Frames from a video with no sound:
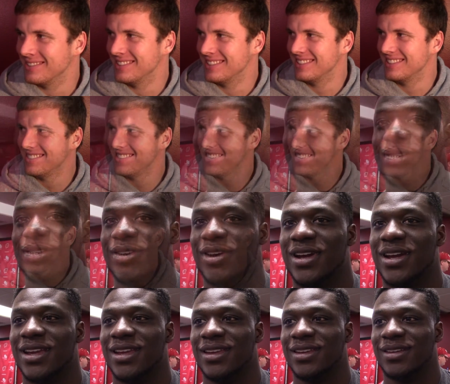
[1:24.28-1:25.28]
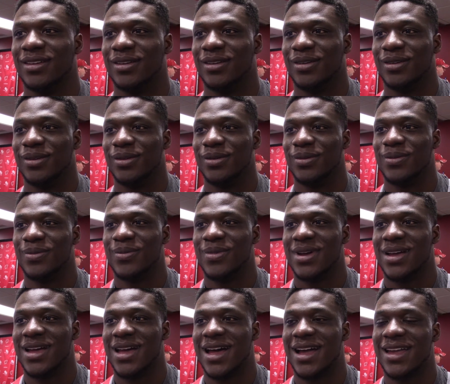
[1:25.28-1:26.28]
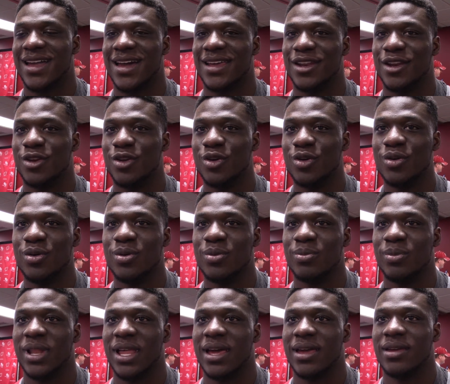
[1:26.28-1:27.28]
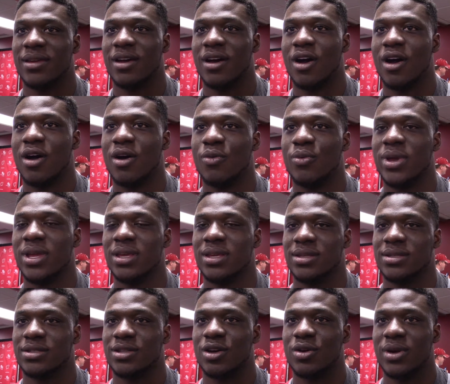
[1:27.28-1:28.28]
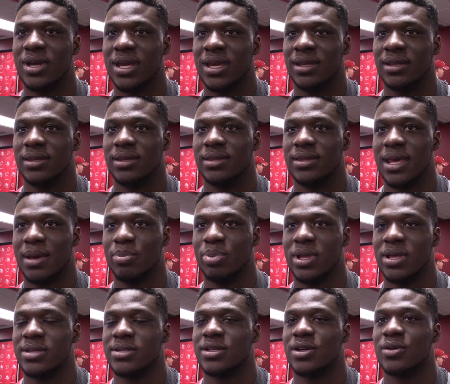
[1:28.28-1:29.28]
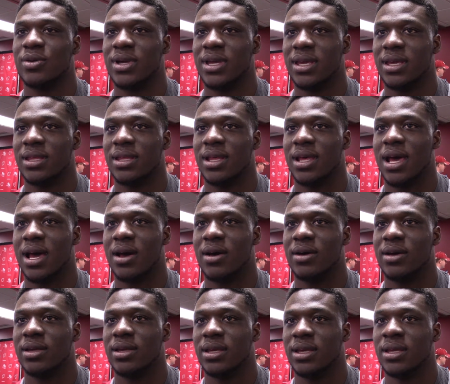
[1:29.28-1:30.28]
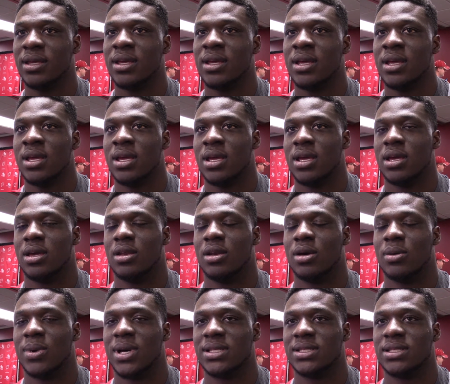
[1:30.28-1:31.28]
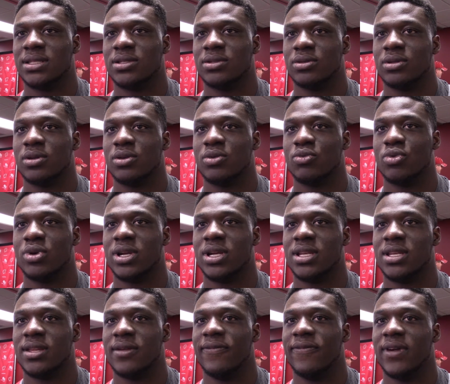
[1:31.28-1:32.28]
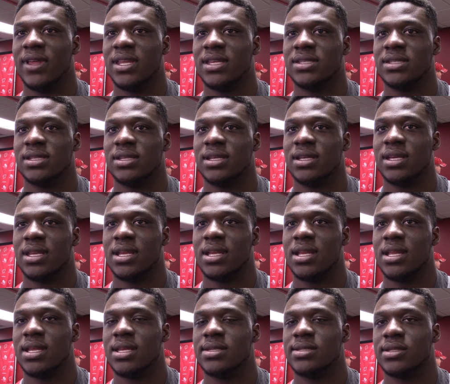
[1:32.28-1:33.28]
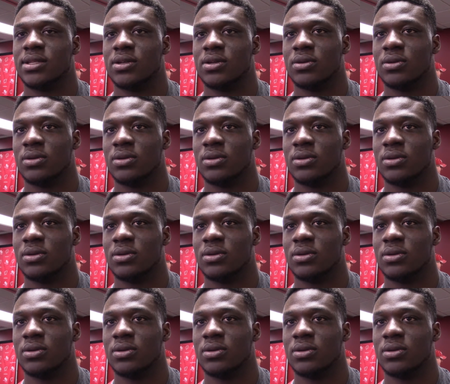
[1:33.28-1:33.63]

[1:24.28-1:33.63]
It was great. I kind of knew, like, all week it was going to hit. That play is going to hit how it hit. And I just wanted to finish and to get it in the end zone.